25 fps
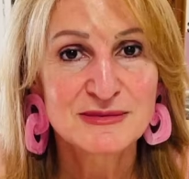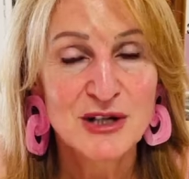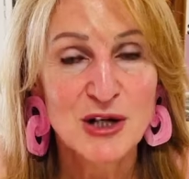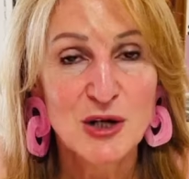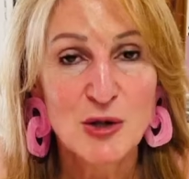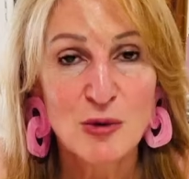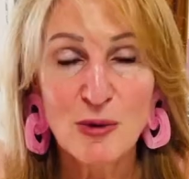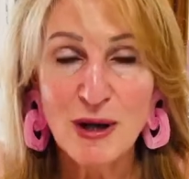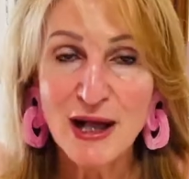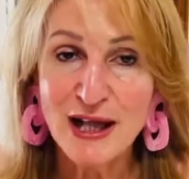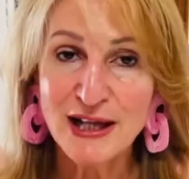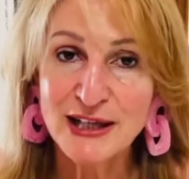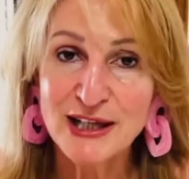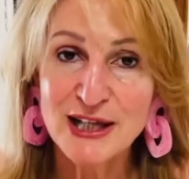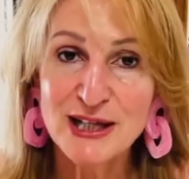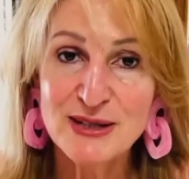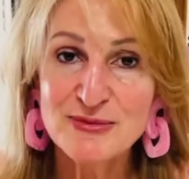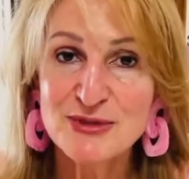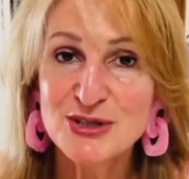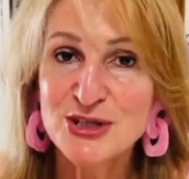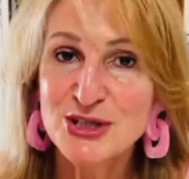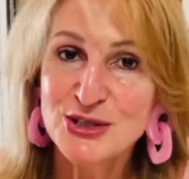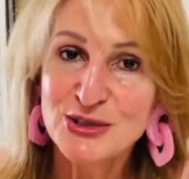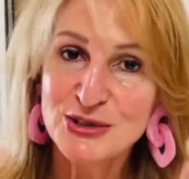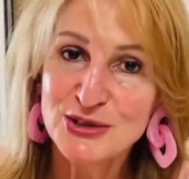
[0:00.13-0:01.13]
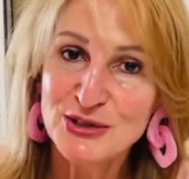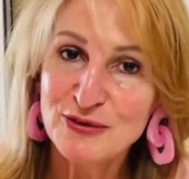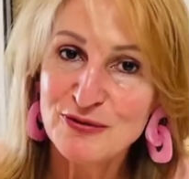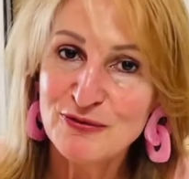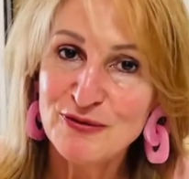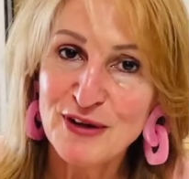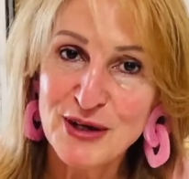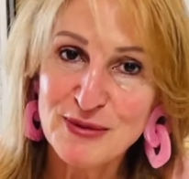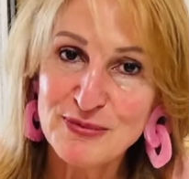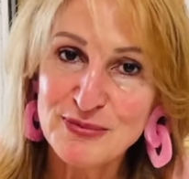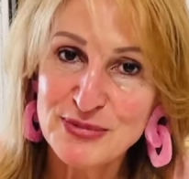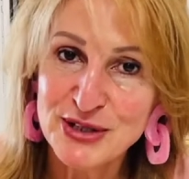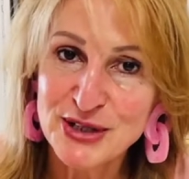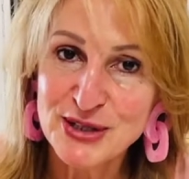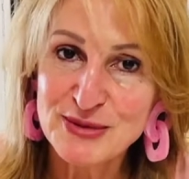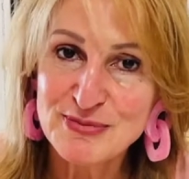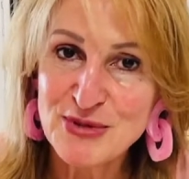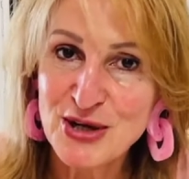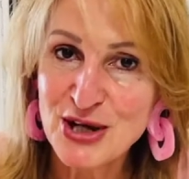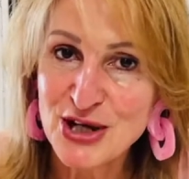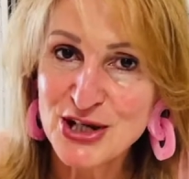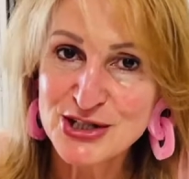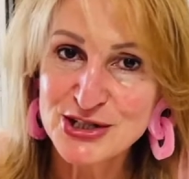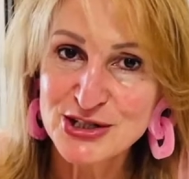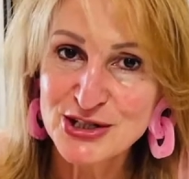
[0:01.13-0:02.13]
Welcome to the Fabric
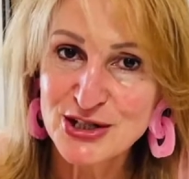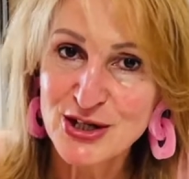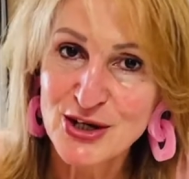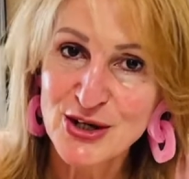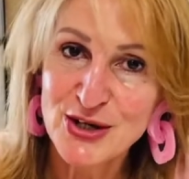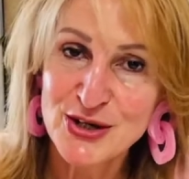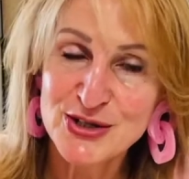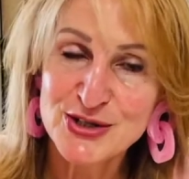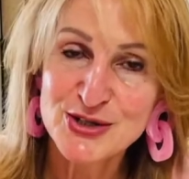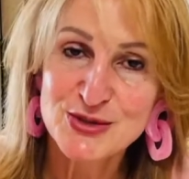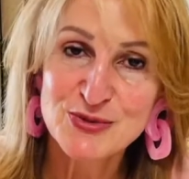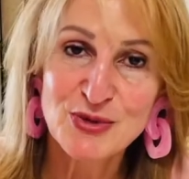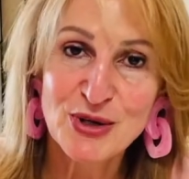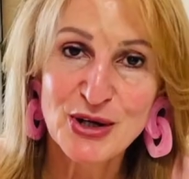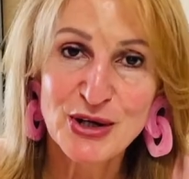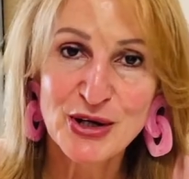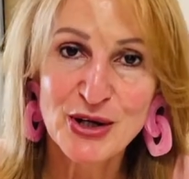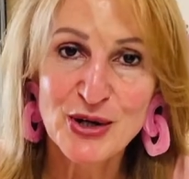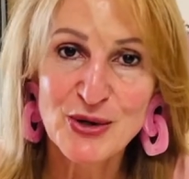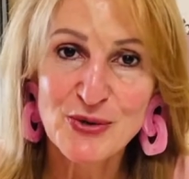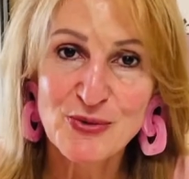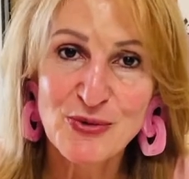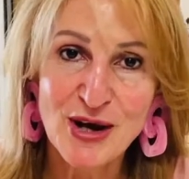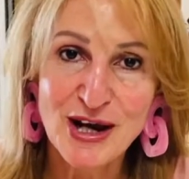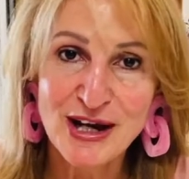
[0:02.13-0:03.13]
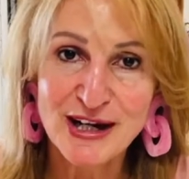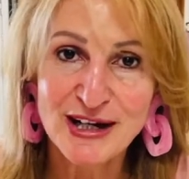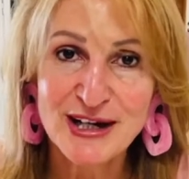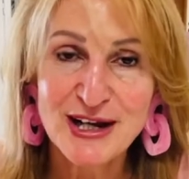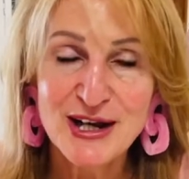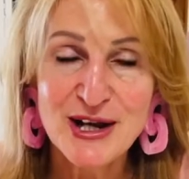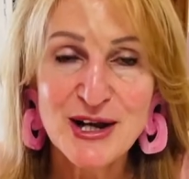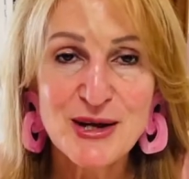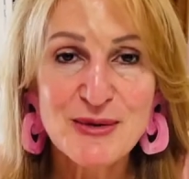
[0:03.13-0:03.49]
Masterclass 101,